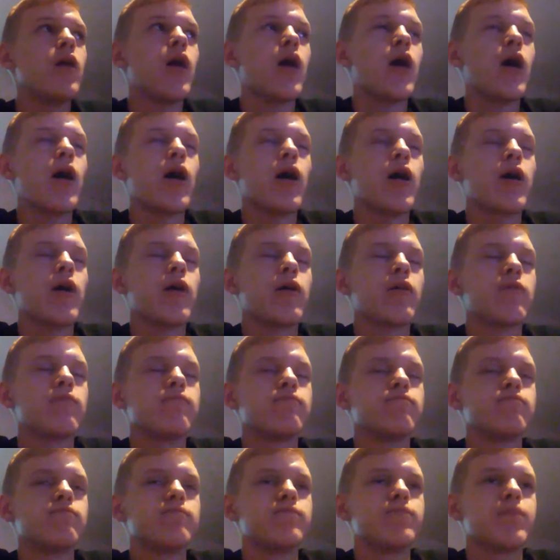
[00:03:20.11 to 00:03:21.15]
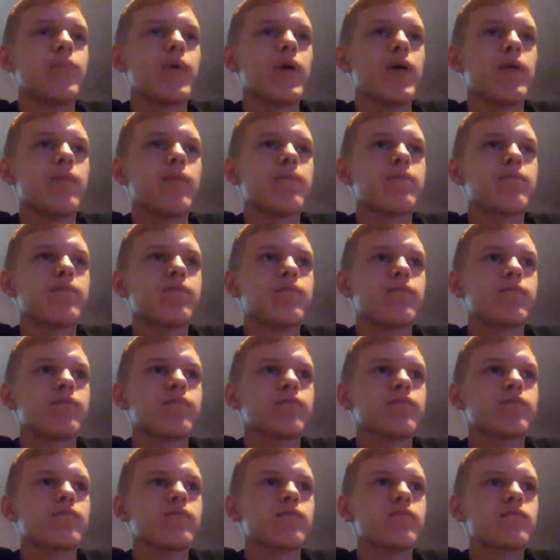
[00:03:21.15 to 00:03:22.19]
Um, but
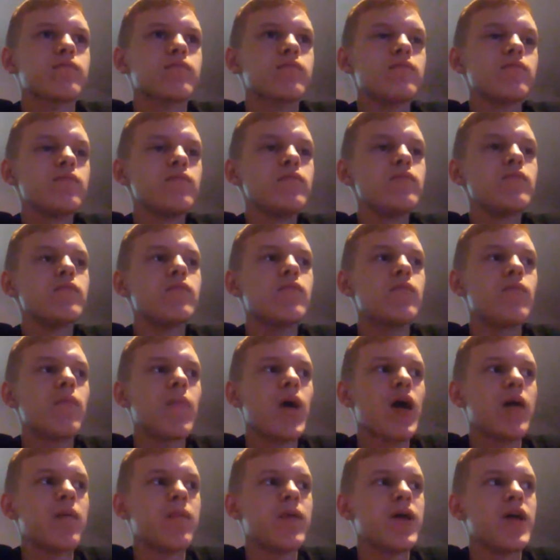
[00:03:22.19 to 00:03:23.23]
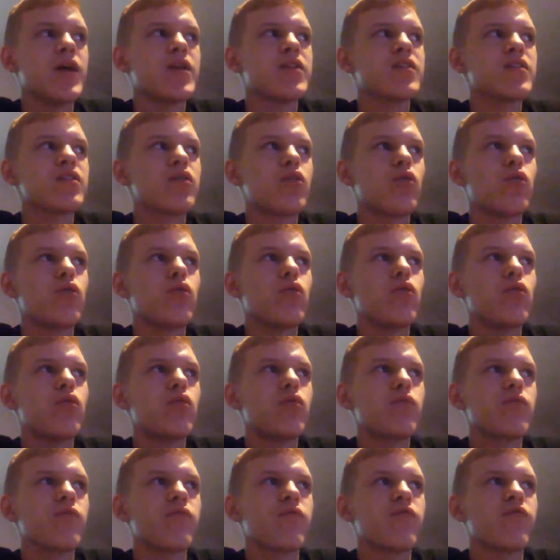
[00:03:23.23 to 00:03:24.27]
my main
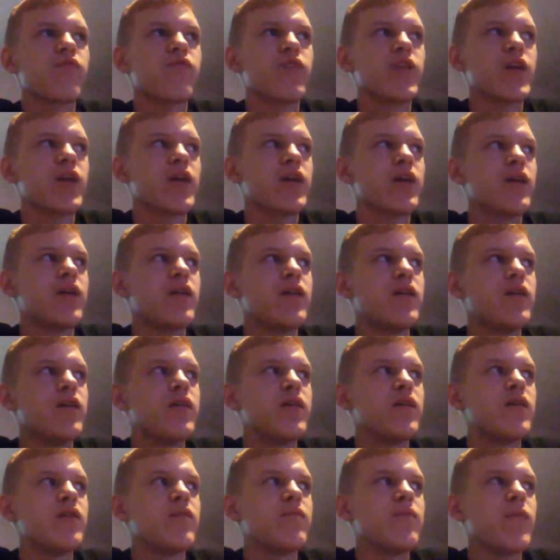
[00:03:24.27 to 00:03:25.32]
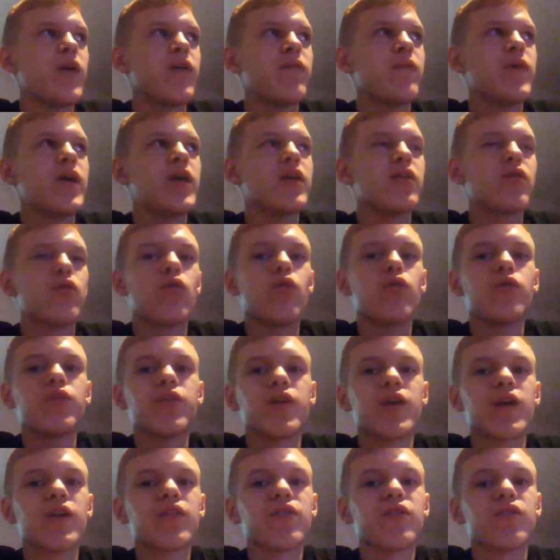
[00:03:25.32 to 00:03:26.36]
goal for like my main goal
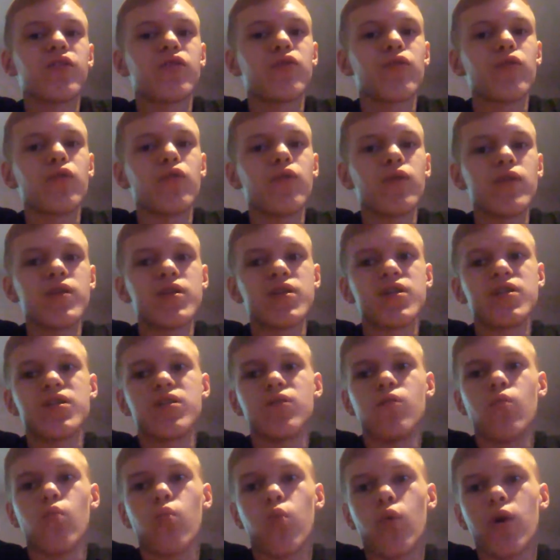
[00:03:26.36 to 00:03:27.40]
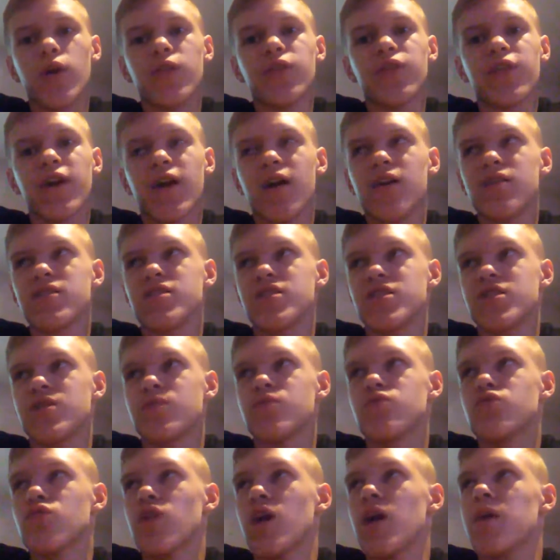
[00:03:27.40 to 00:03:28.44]
to get through is 1,000
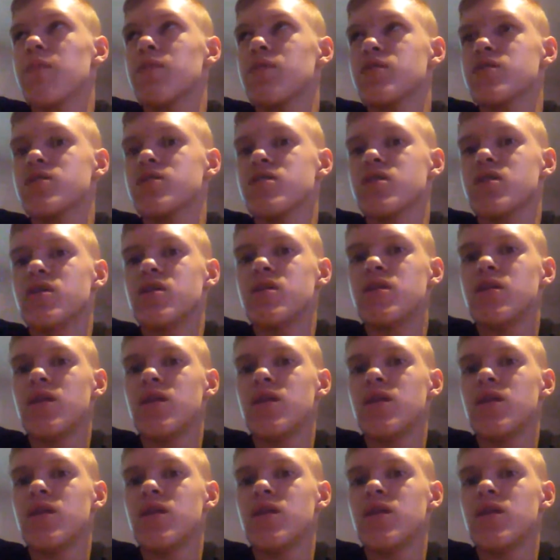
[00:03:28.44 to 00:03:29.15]
subscribers.